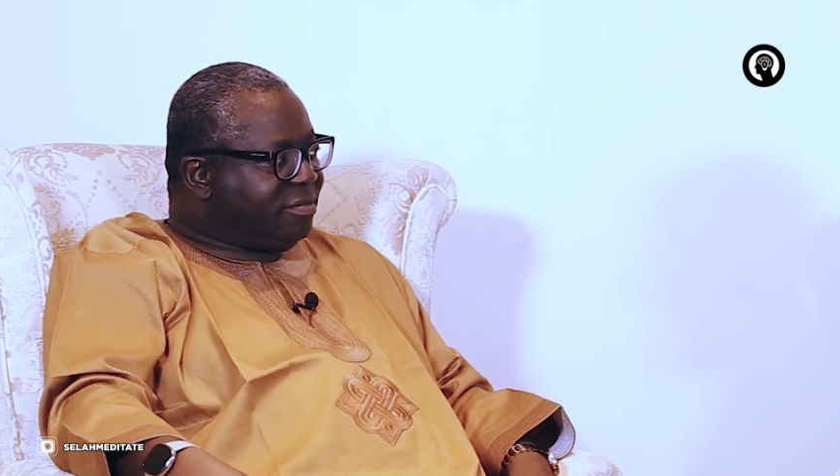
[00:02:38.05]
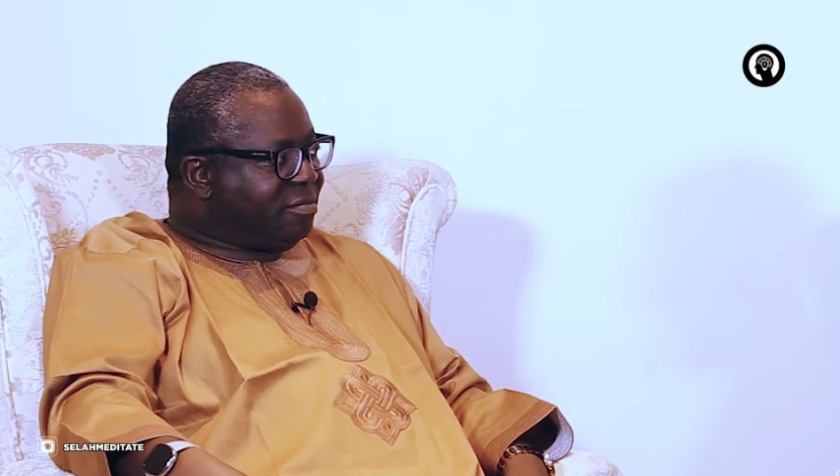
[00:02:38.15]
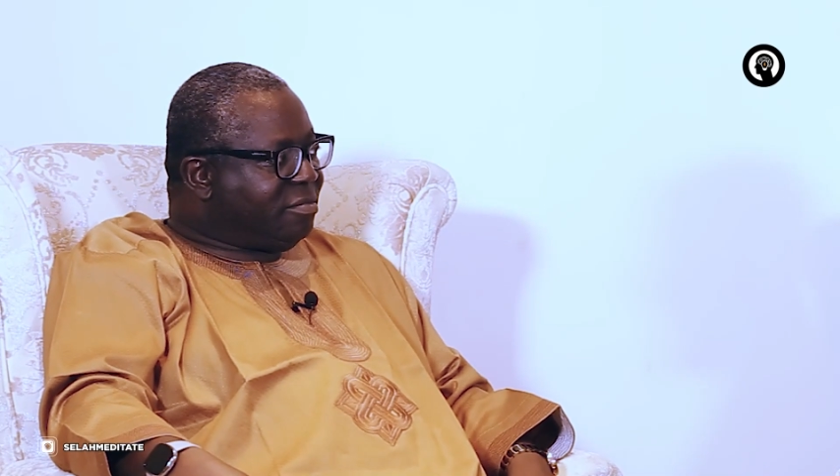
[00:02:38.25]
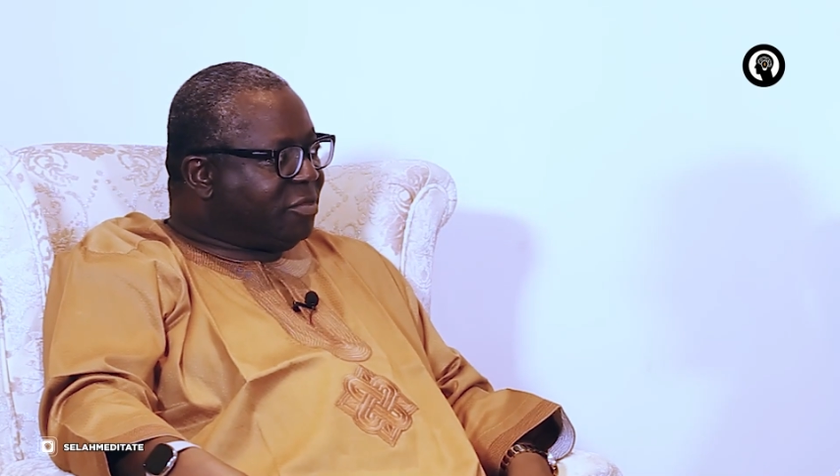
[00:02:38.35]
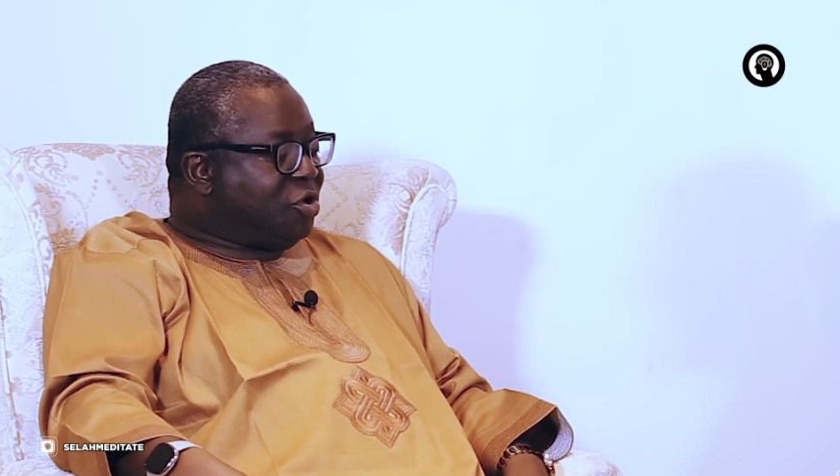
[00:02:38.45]

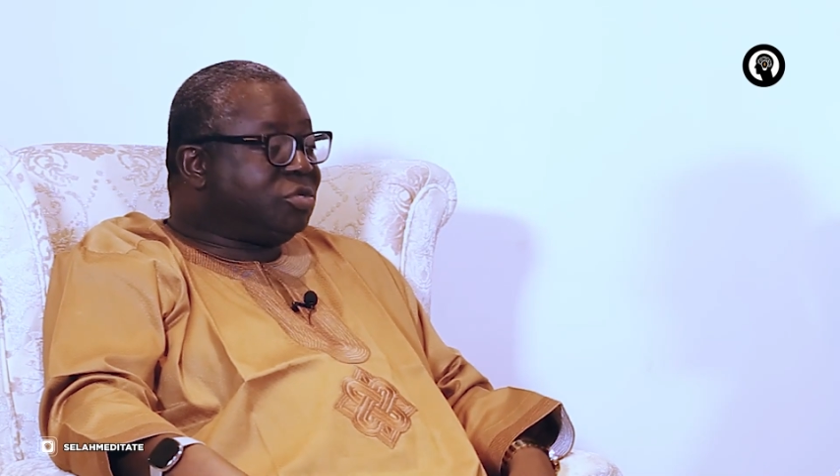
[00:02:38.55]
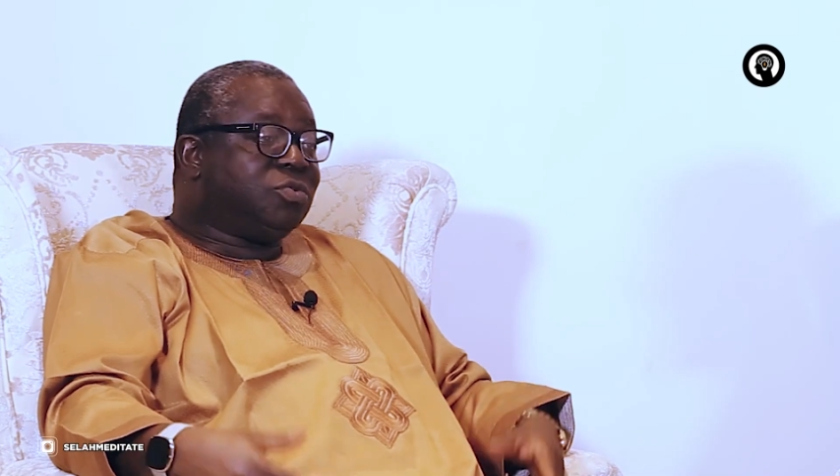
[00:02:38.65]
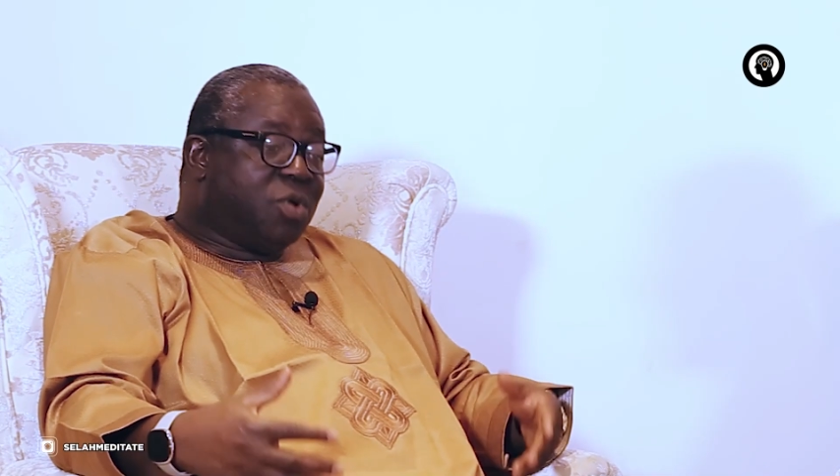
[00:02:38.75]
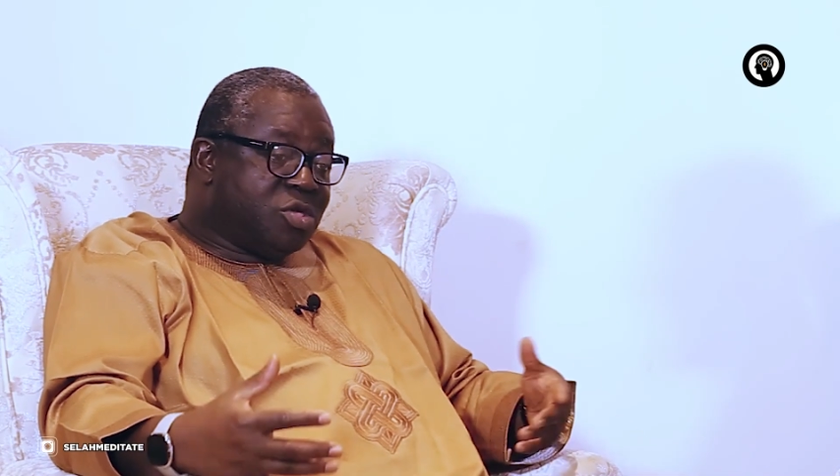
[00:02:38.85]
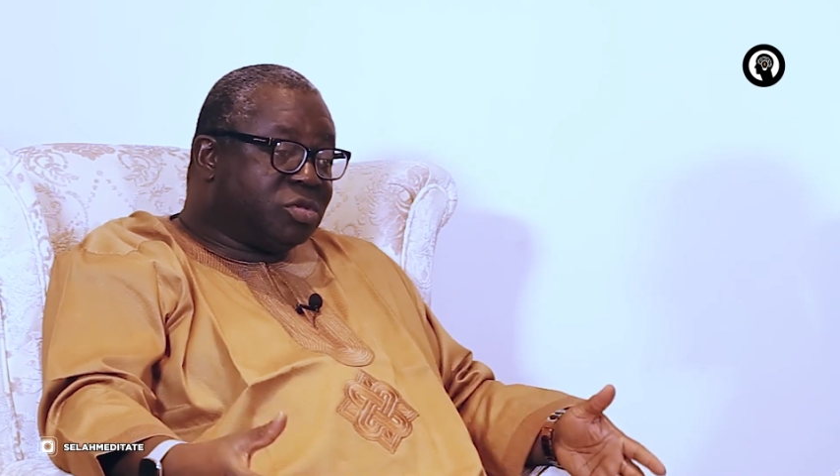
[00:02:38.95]
Because
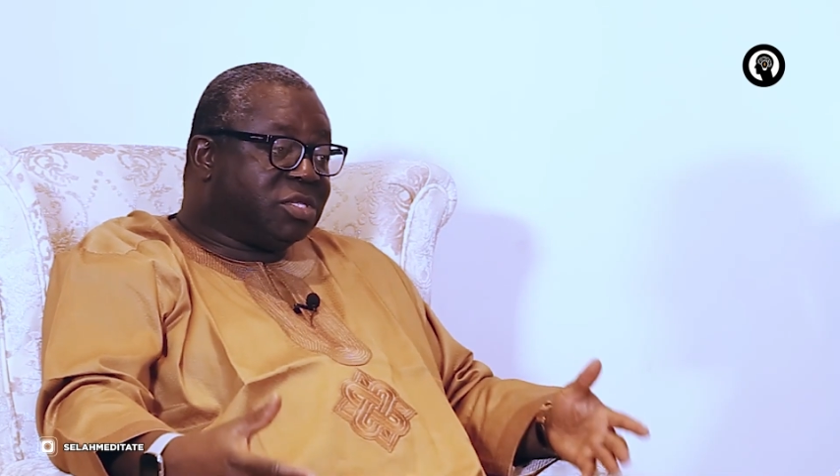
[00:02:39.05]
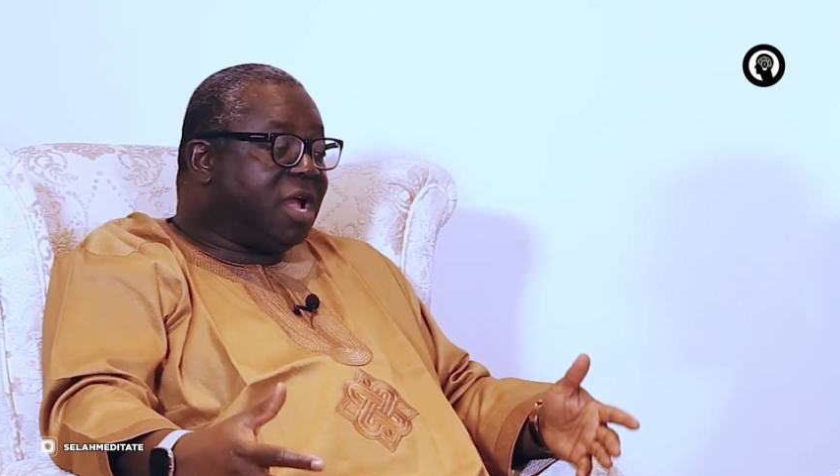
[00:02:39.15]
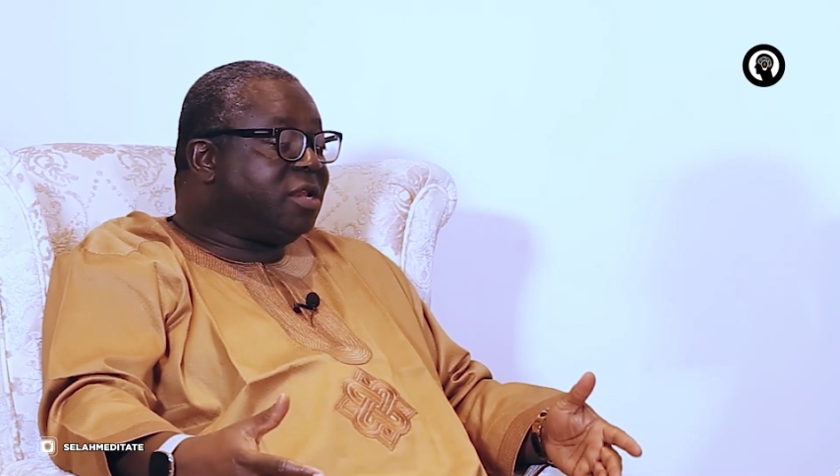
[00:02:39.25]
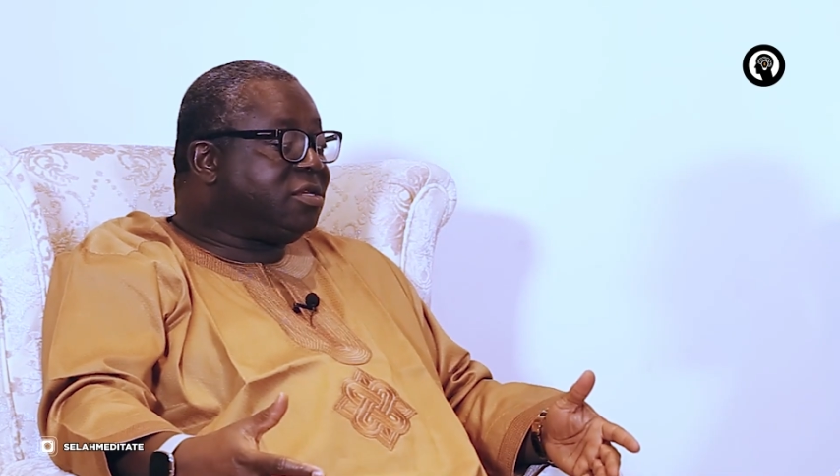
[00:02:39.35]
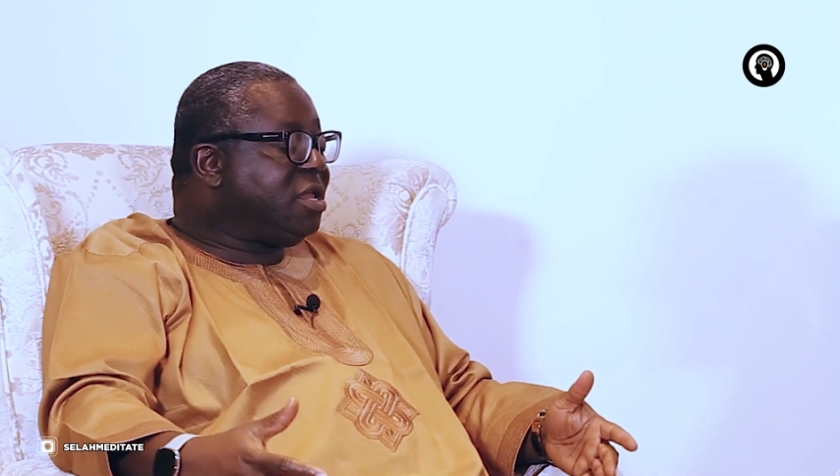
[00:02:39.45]
when you
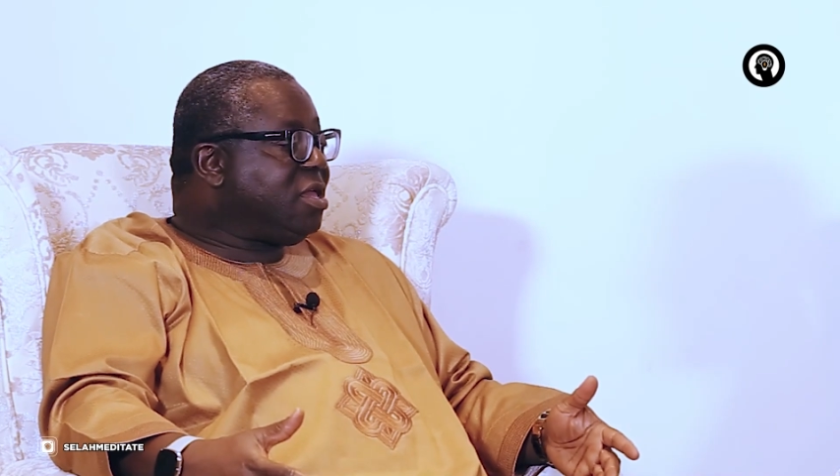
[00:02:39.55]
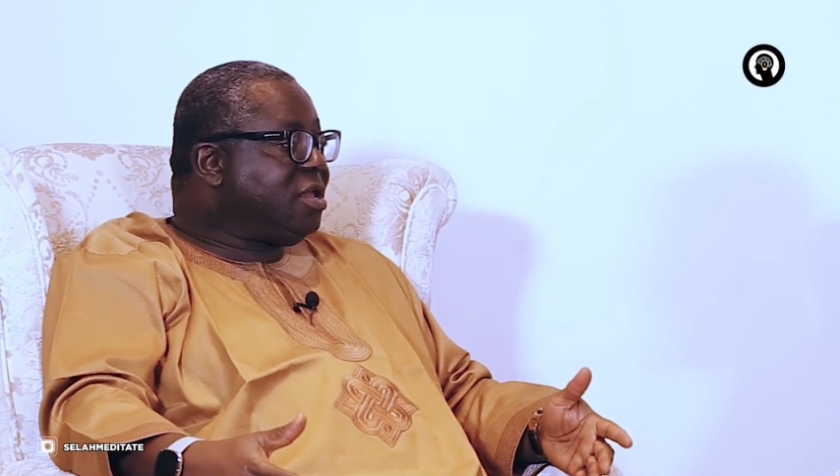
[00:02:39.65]
start,